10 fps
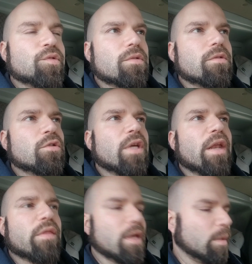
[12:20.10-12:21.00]
you got to
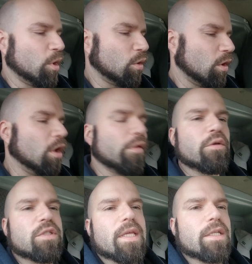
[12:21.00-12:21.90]
think about all
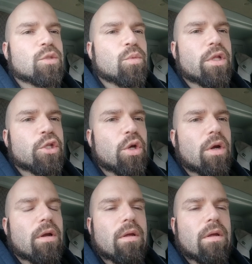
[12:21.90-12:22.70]
those things when you're